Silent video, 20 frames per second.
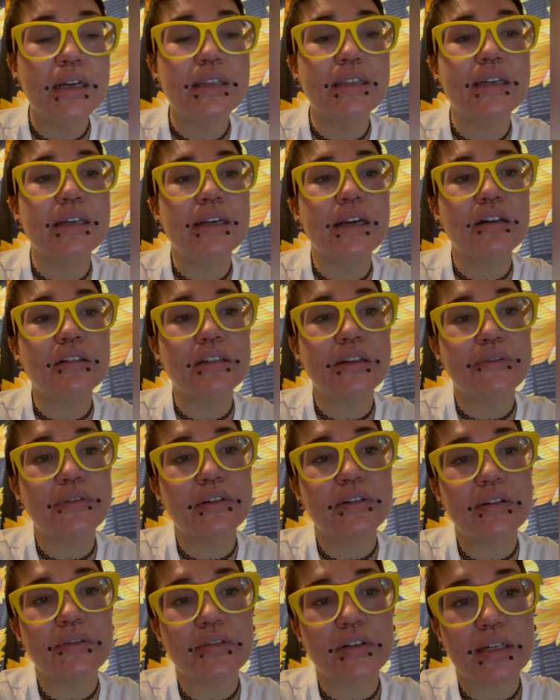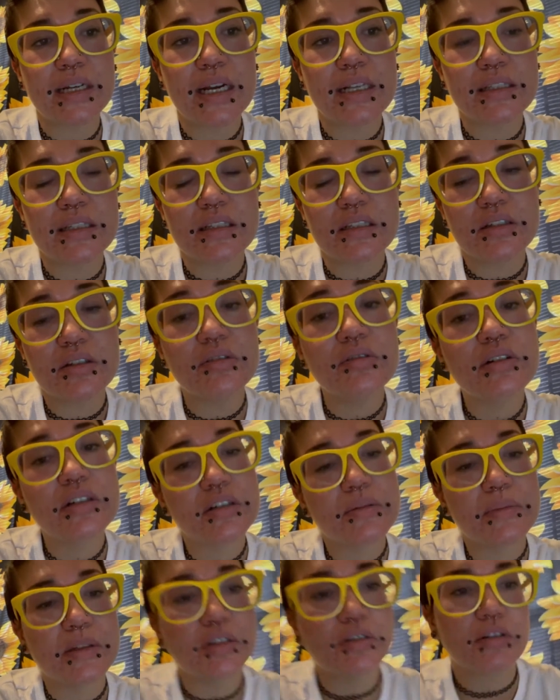then LD50 for cats is
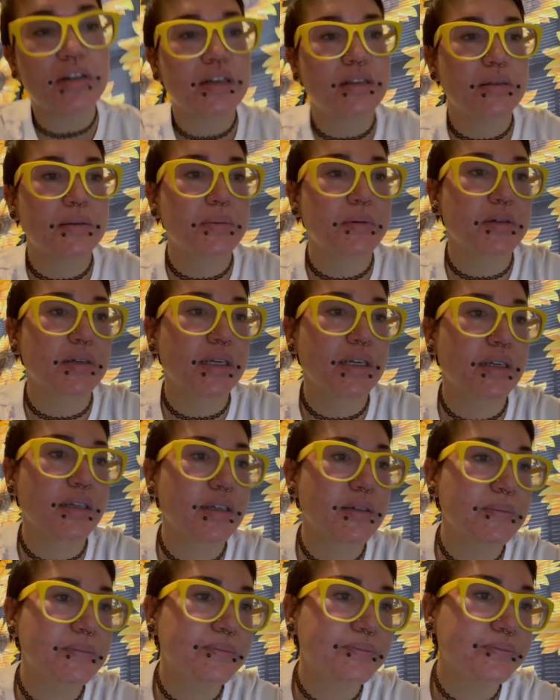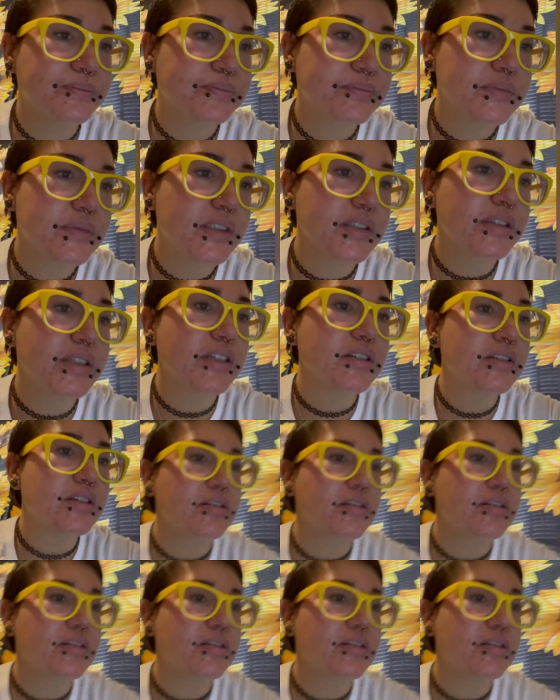200 milligrams per kg. So here's our